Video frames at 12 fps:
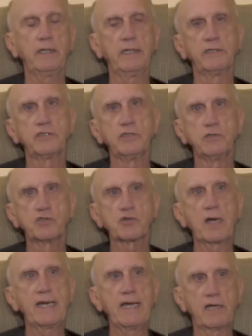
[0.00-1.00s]
and to
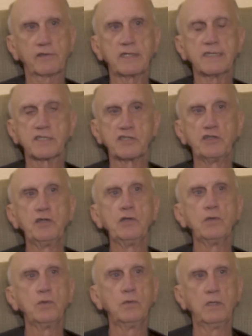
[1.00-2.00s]
try out this
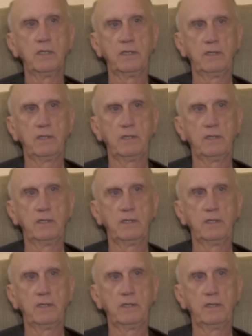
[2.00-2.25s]
new